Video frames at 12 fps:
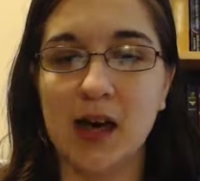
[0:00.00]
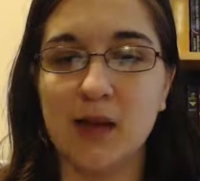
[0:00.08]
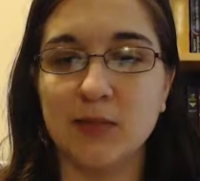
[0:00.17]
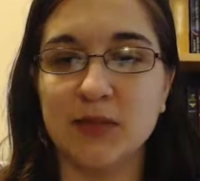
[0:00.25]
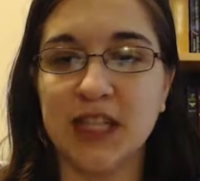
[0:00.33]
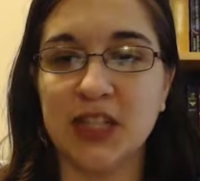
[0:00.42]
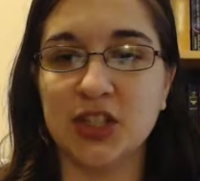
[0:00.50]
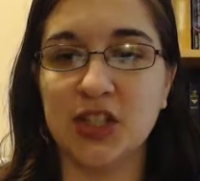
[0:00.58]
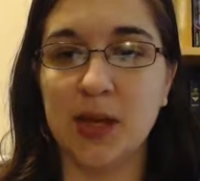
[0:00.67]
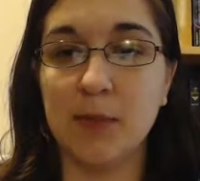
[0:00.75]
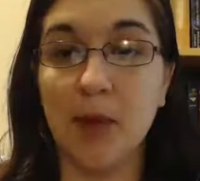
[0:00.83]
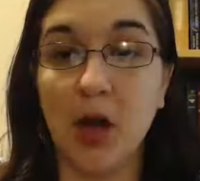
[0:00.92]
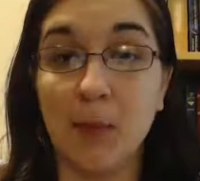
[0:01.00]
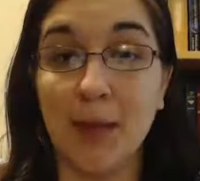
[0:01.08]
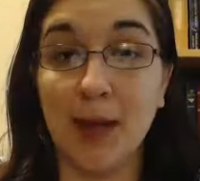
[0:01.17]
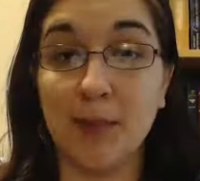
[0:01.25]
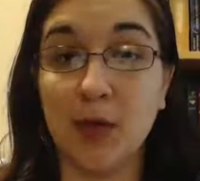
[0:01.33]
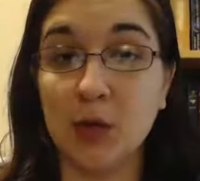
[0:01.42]
such that
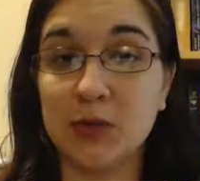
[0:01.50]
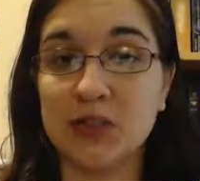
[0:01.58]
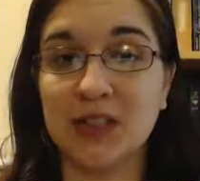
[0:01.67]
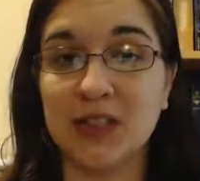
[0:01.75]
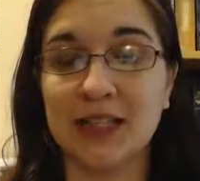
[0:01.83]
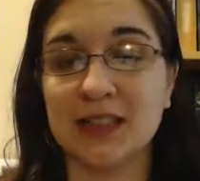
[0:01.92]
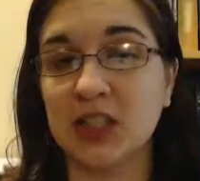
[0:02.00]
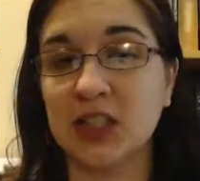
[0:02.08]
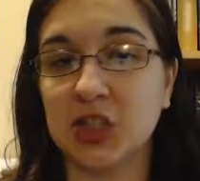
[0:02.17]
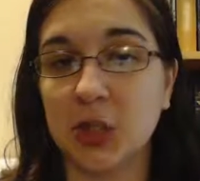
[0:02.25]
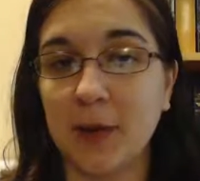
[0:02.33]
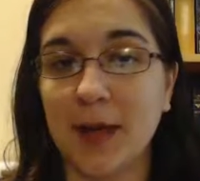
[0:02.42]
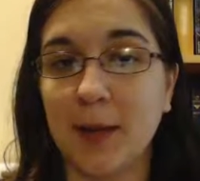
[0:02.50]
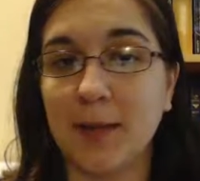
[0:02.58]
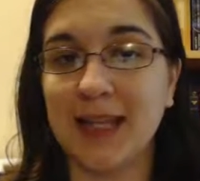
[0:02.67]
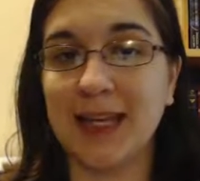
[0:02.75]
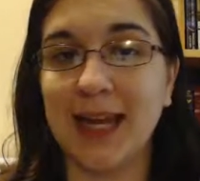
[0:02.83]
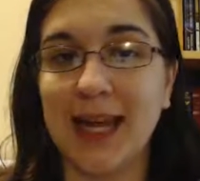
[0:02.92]
my posts are not necessarily showing up
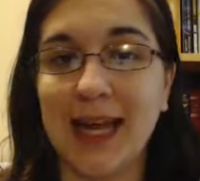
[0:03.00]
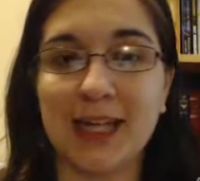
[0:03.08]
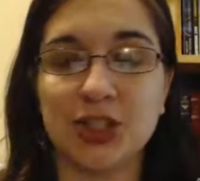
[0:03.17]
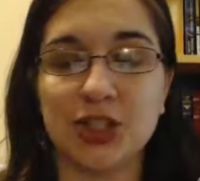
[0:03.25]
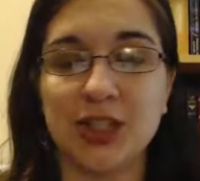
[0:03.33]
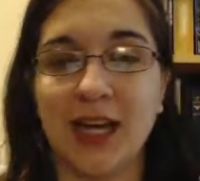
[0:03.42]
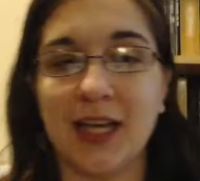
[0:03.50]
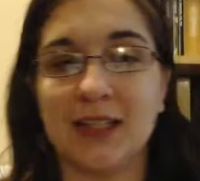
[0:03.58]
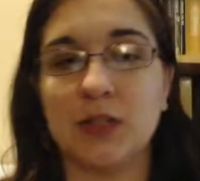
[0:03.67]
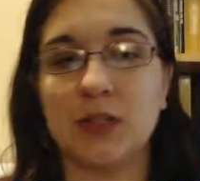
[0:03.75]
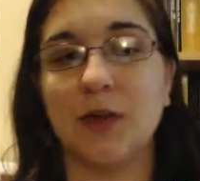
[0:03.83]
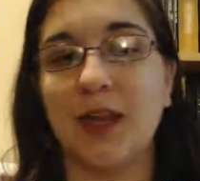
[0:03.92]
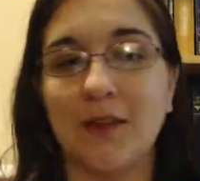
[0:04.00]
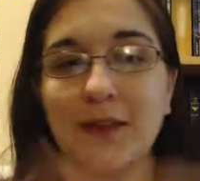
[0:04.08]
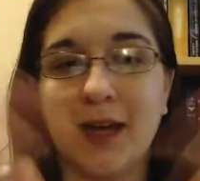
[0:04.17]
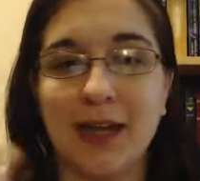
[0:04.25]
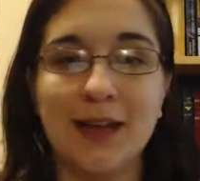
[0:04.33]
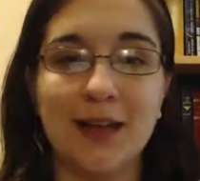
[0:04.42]
in hashtags. So like if
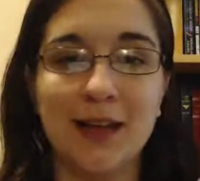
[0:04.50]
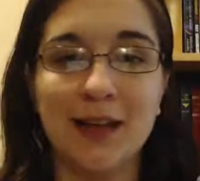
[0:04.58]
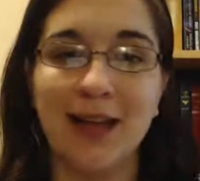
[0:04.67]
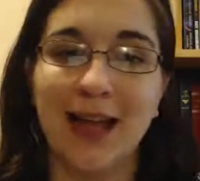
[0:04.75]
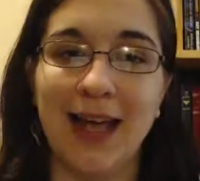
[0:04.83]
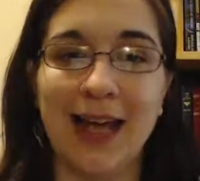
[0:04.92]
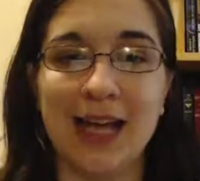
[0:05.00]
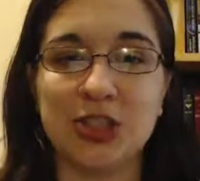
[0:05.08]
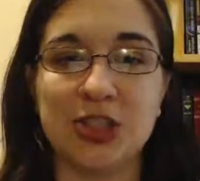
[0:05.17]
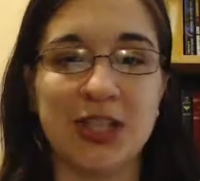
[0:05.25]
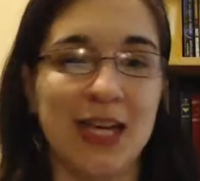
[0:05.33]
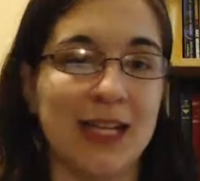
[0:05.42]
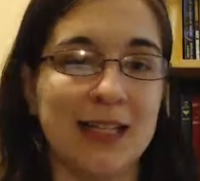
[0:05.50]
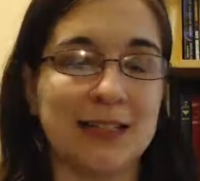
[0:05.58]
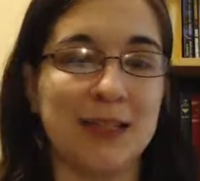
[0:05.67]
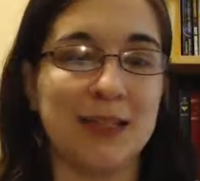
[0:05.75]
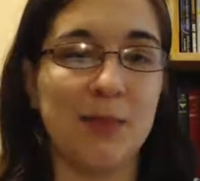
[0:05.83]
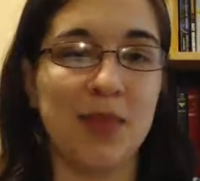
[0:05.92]
I hashtag
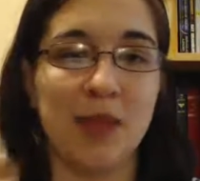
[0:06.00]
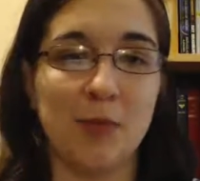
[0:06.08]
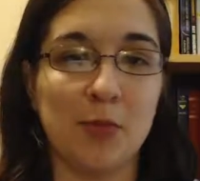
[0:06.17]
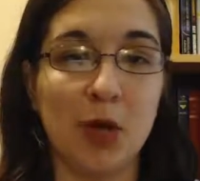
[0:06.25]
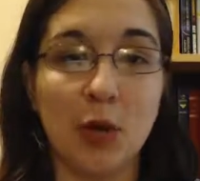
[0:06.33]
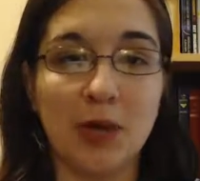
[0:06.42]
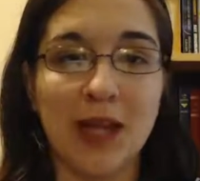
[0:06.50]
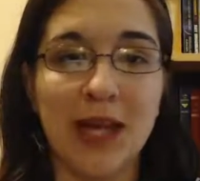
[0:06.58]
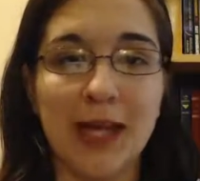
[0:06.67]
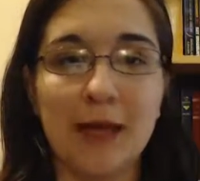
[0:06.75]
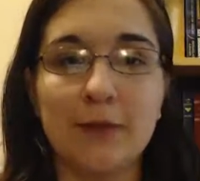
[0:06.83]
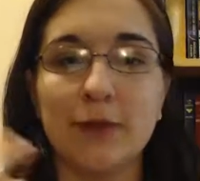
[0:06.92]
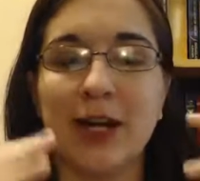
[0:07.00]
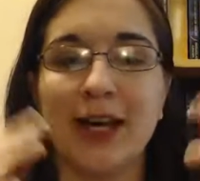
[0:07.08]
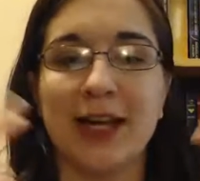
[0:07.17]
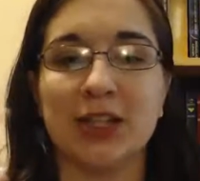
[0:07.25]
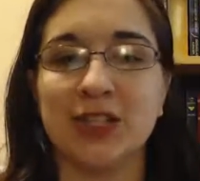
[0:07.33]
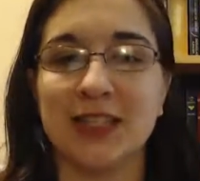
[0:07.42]
something pro-life or a
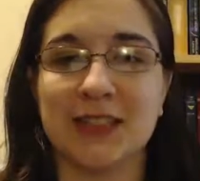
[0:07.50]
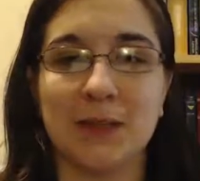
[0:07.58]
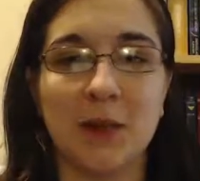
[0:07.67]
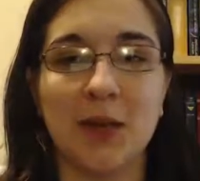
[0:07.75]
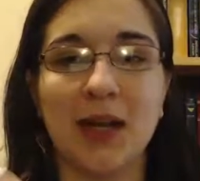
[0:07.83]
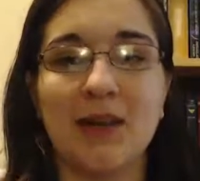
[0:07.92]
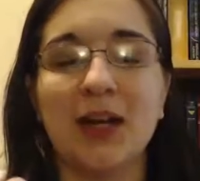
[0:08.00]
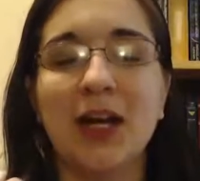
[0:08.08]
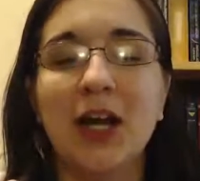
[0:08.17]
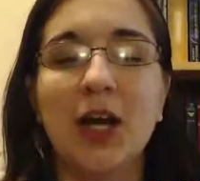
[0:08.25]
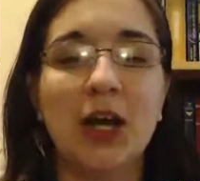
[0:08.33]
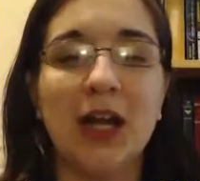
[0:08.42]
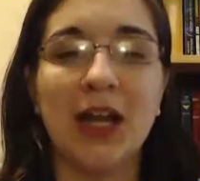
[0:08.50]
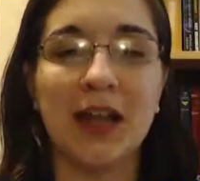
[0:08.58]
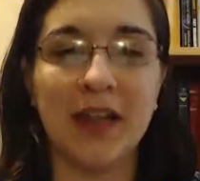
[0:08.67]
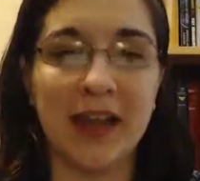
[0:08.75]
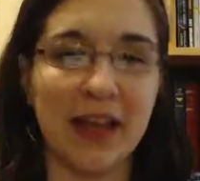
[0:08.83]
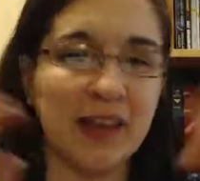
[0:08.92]
hashtag something whatever,
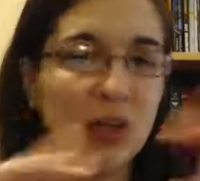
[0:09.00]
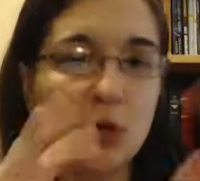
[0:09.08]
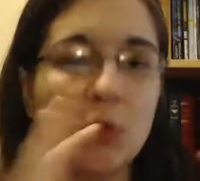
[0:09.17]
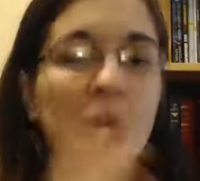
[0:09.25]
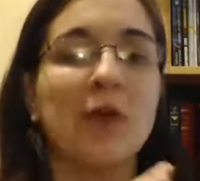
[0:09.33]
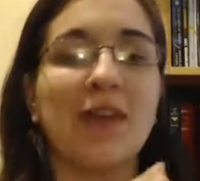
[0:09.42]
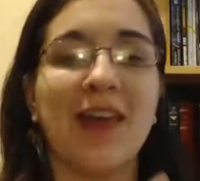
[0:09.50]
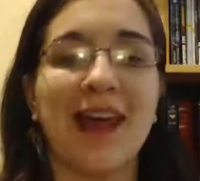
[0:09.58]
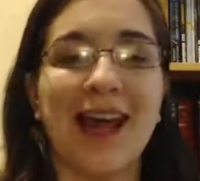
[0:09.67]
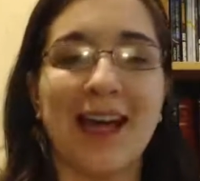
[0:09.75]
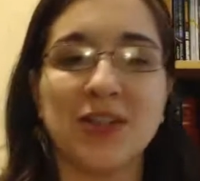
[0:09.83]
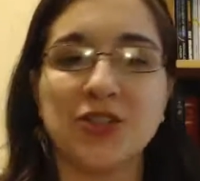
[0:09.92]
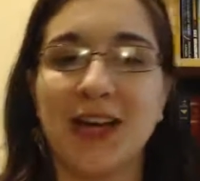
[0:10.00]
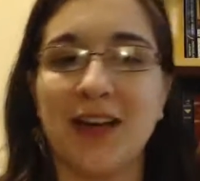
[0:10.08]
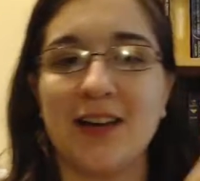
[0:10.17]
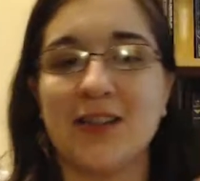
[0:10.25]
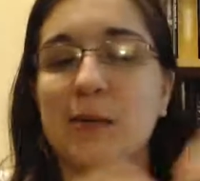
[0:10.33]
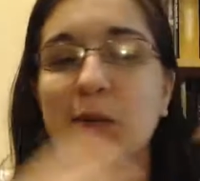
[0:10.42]
like, and then you go to that hashtag
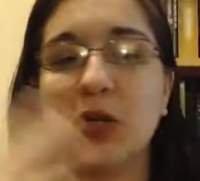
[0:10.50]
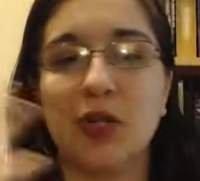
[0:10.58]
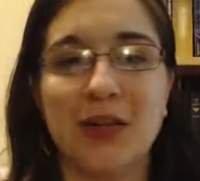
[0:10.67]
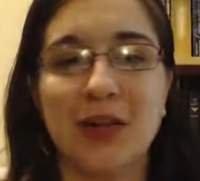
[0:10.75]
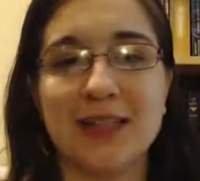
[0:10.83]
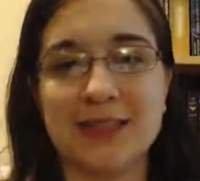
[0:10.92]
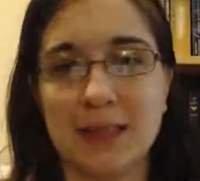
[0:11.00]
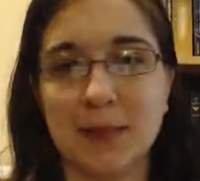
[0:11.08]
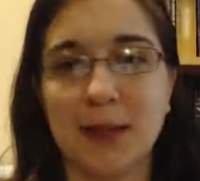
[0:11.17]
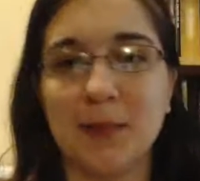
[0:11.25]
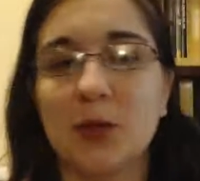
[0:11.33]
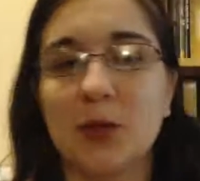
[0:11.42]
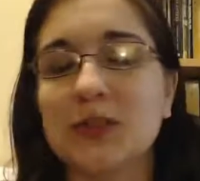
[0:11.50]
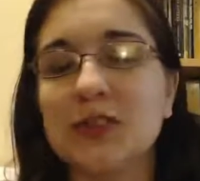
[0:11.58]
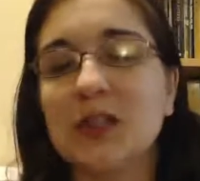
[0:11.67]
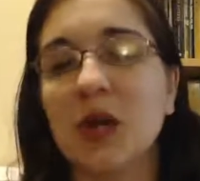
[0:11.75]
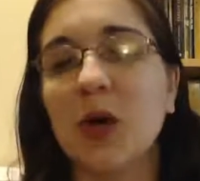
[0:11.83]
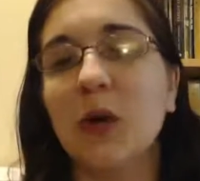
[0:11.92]
on Tumblr, you're not seeing my posts.
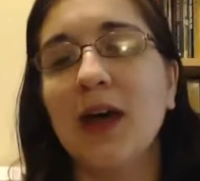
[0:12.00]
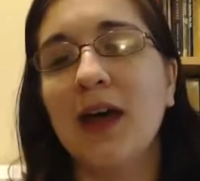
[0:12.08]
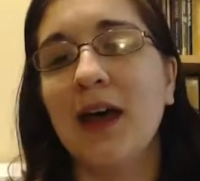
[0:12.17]
So